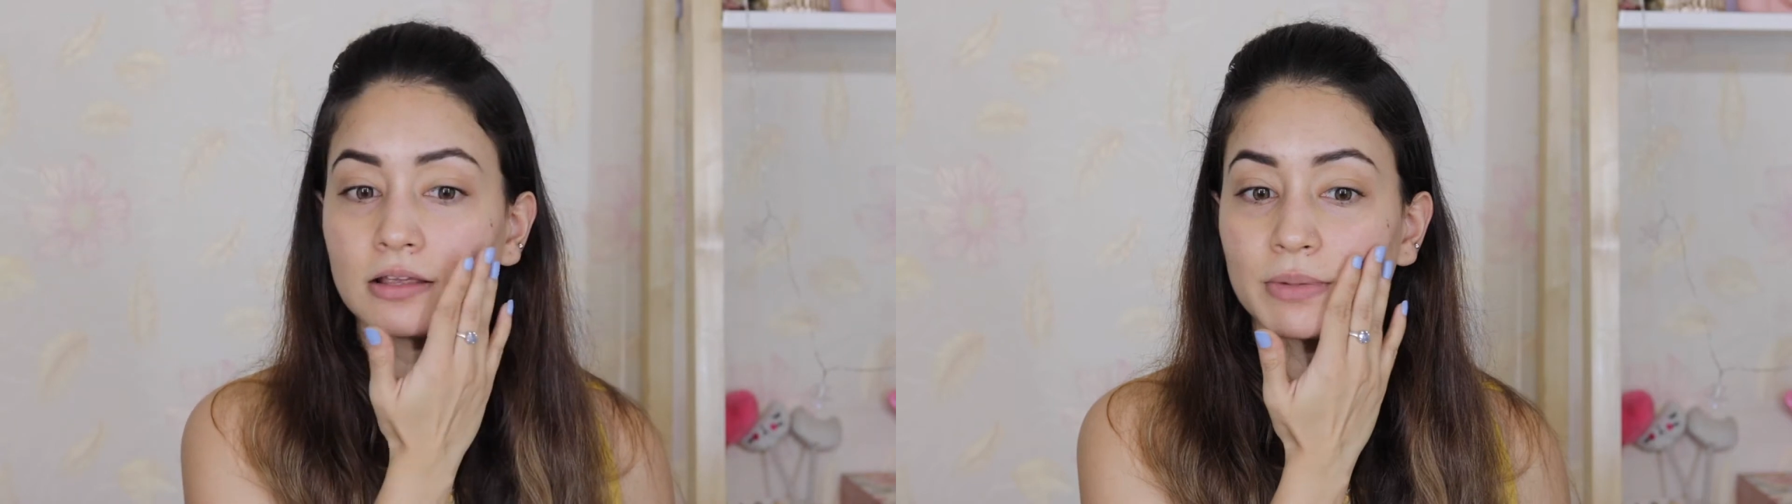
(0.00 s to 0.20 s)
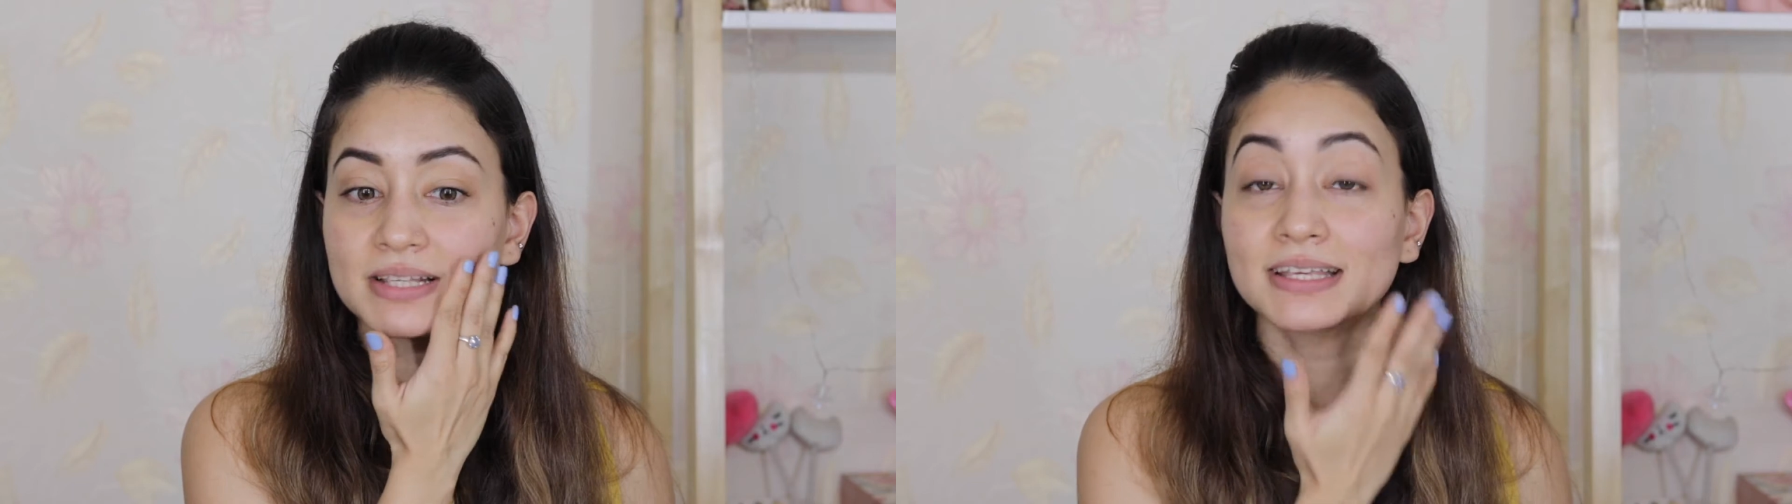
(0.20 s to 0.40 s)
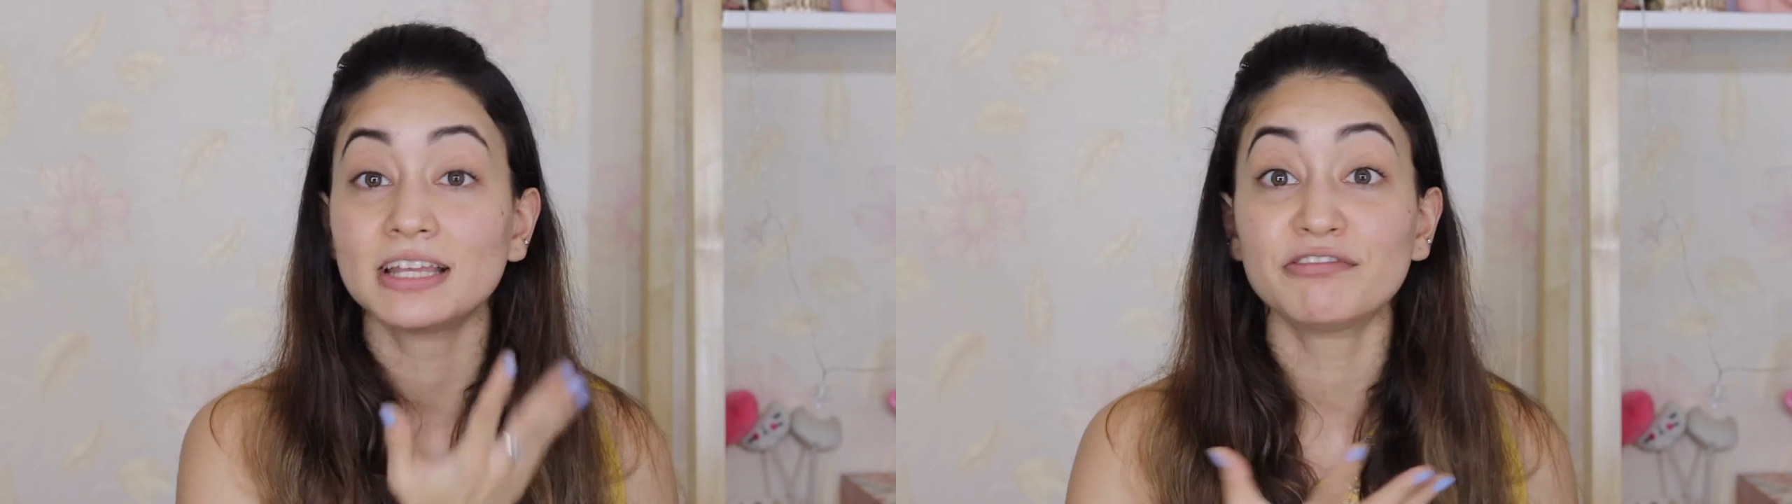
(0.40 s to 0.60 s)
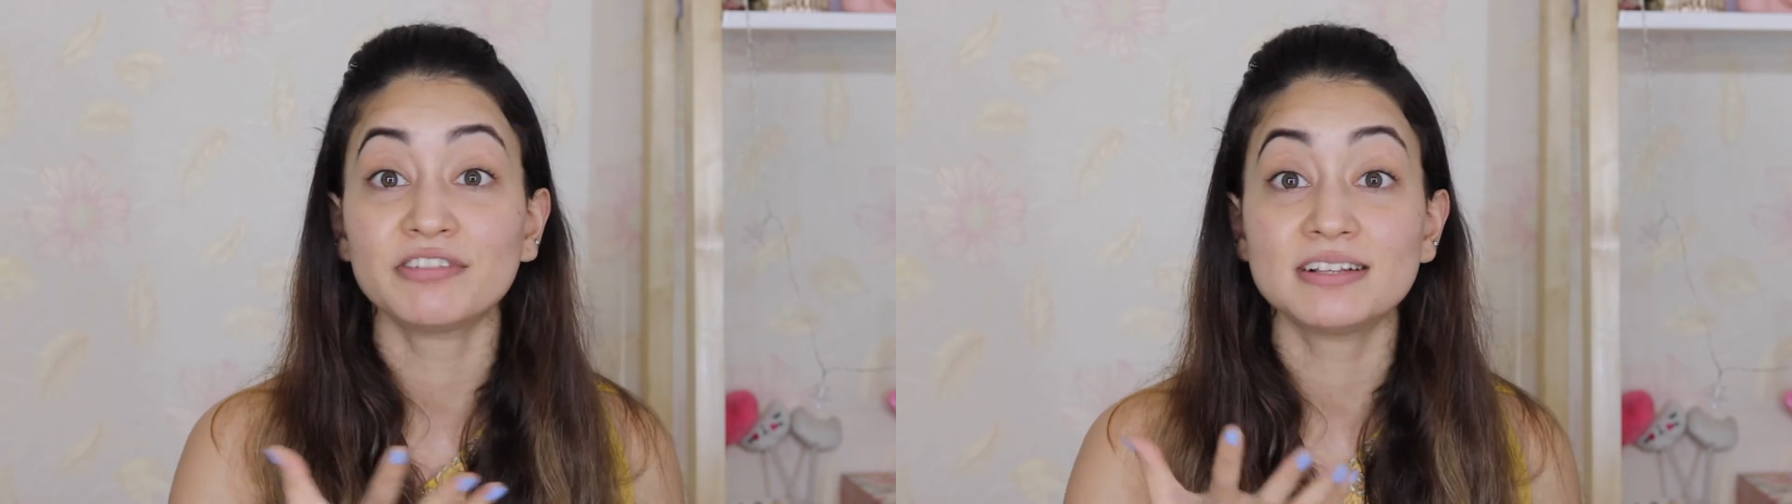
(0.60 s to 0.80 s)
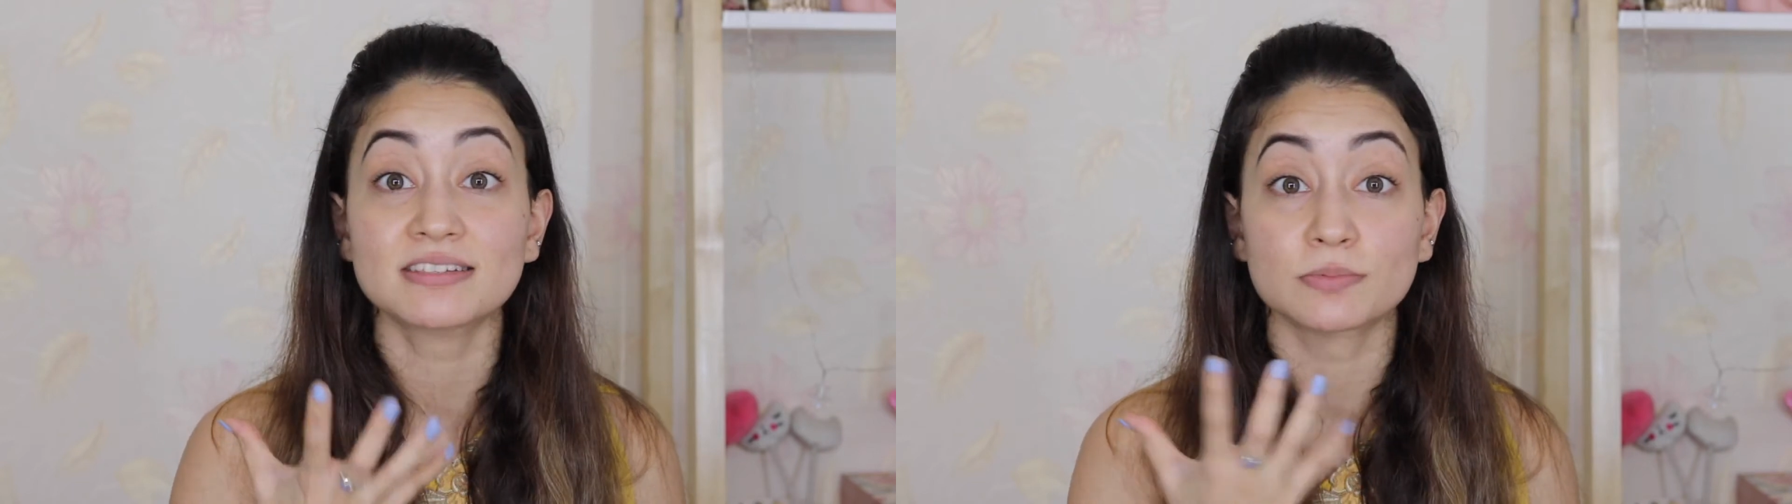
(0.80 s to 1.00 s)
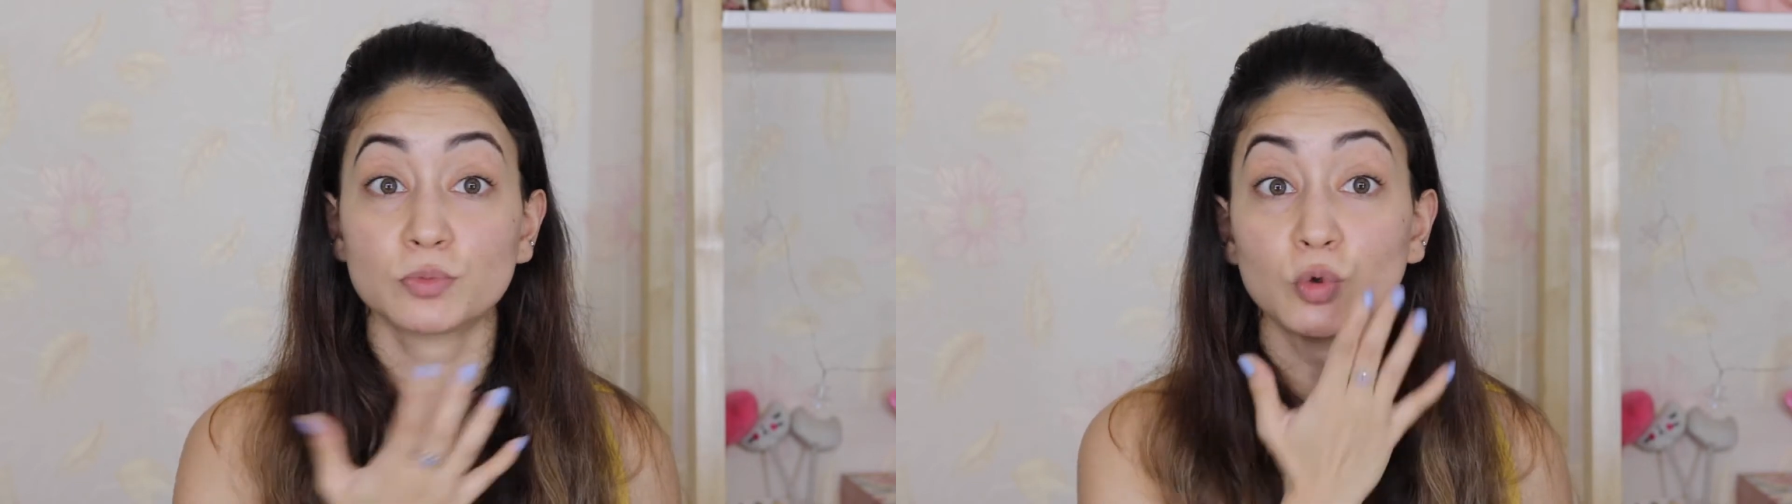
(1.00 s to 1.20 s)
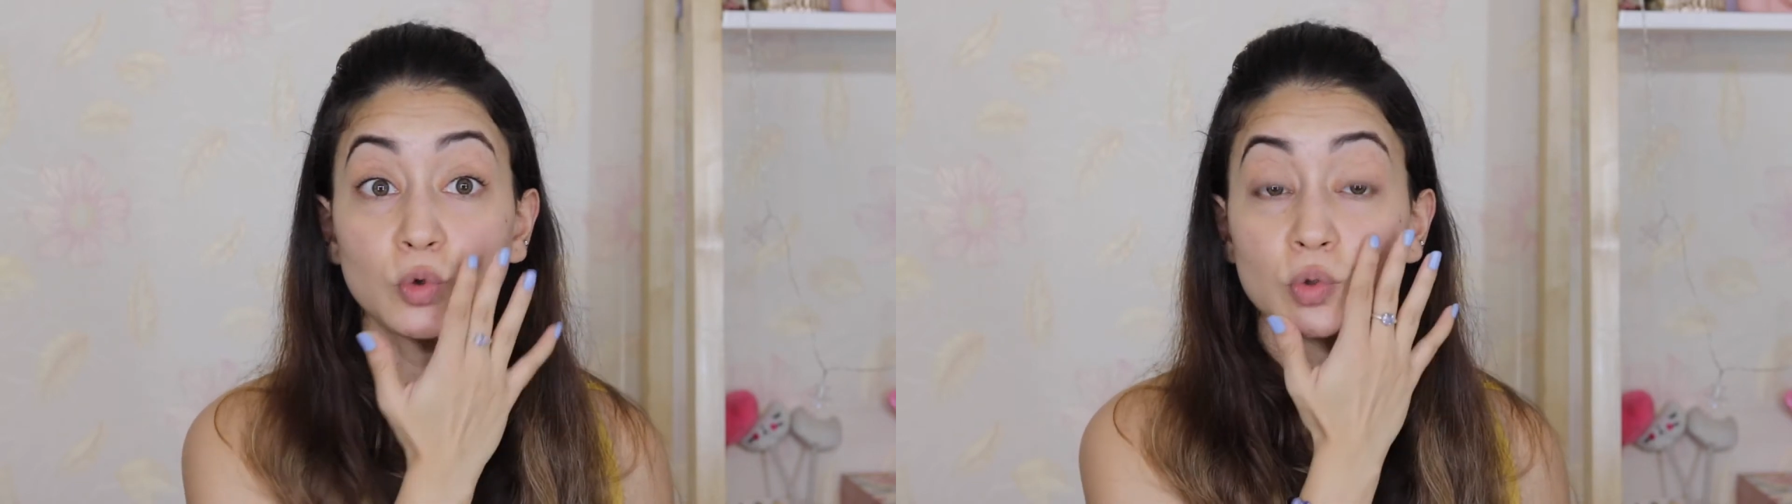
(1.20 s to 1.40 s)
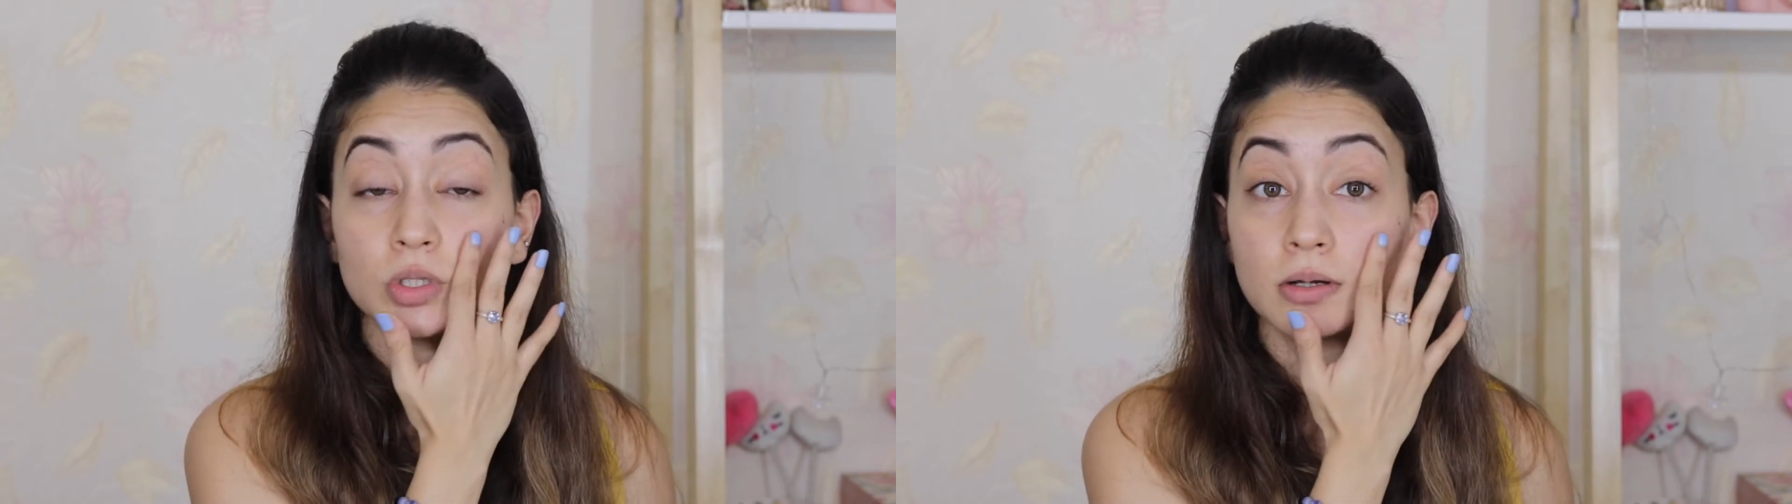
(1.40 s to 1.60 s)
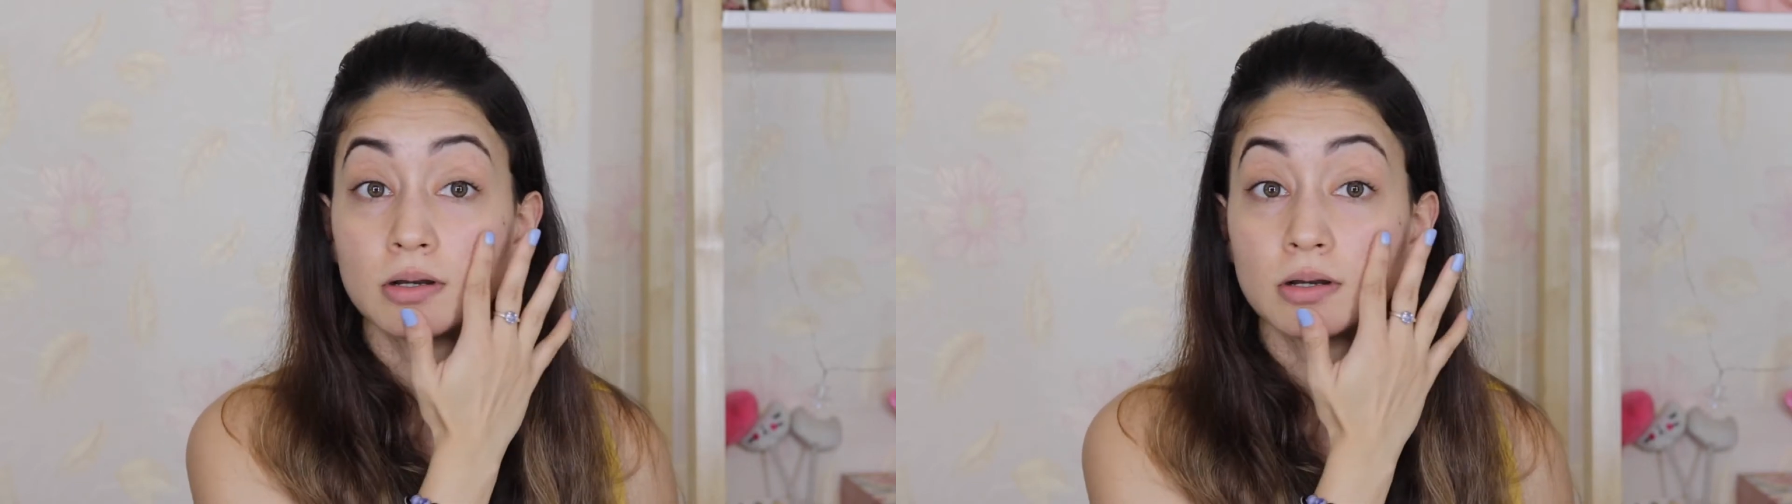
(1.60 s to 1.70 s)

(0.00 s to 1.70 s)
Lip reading: my skin feels smooth,